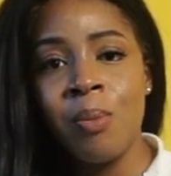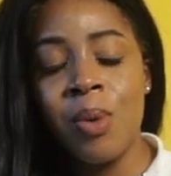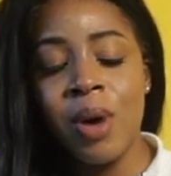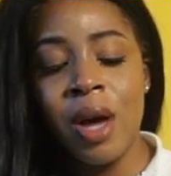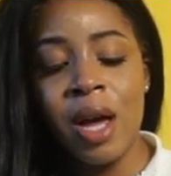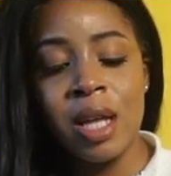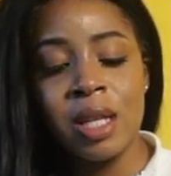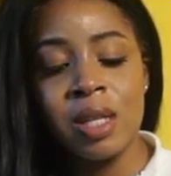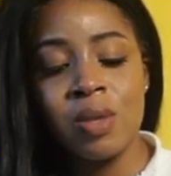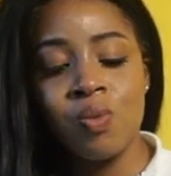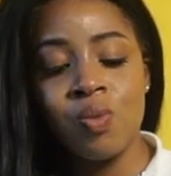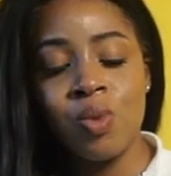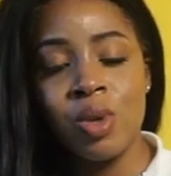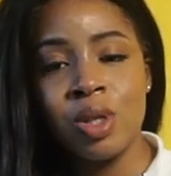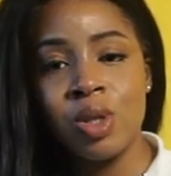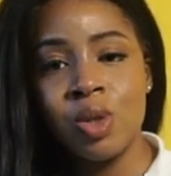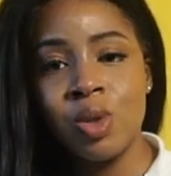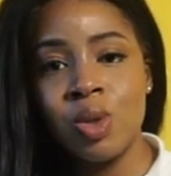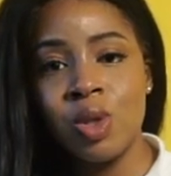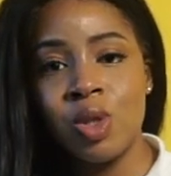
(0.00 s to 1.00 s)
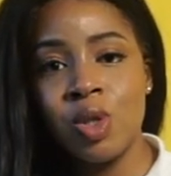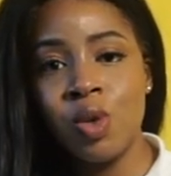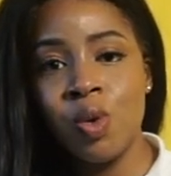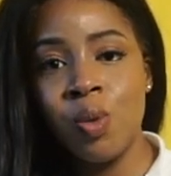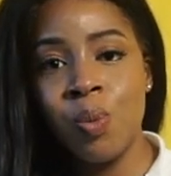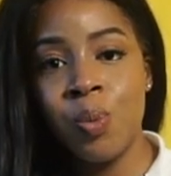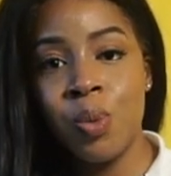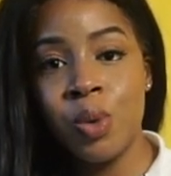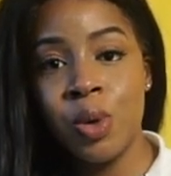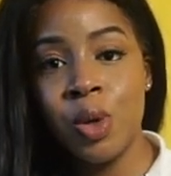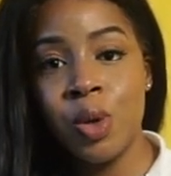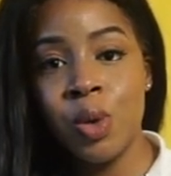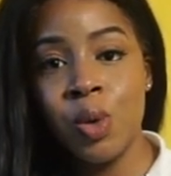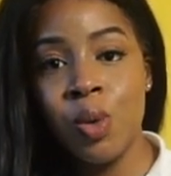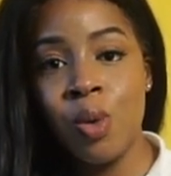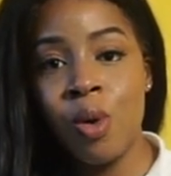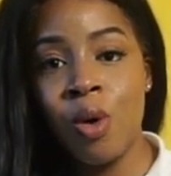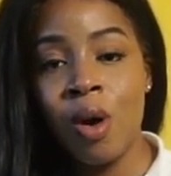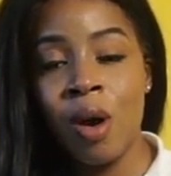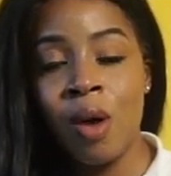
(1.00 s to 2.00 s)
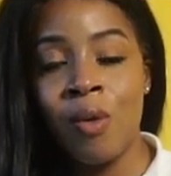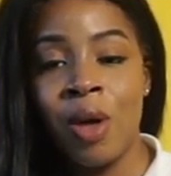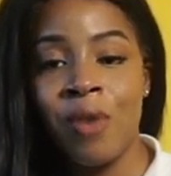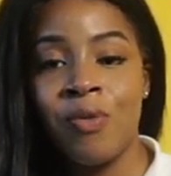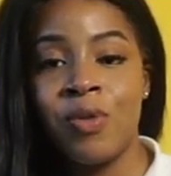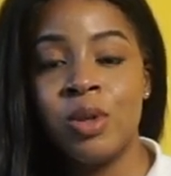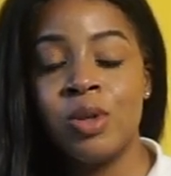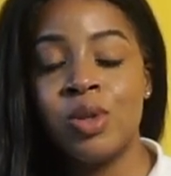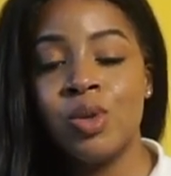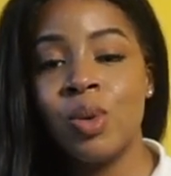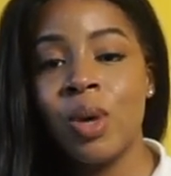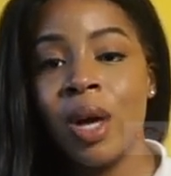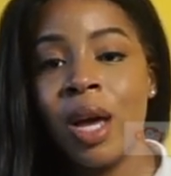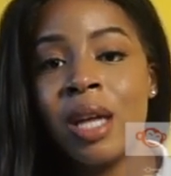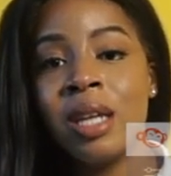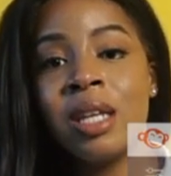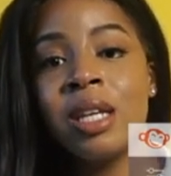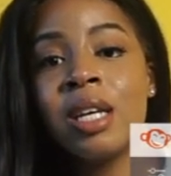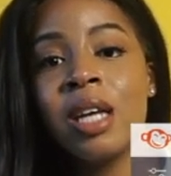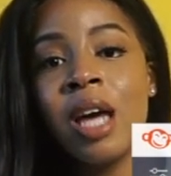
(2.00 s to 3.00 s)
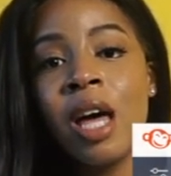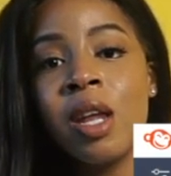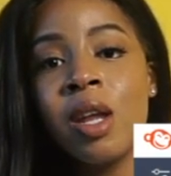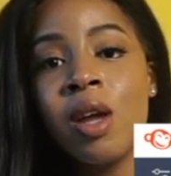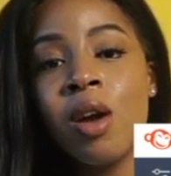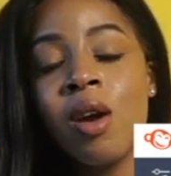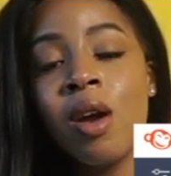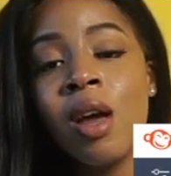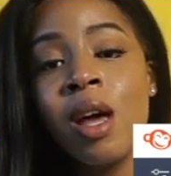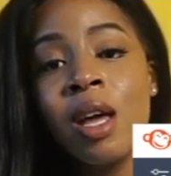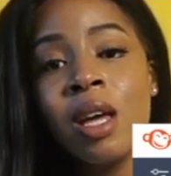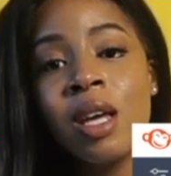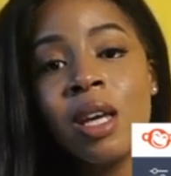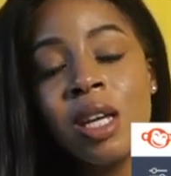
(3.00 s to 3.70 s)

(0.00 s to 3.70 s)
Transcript: but when you do blue, or if you do any color,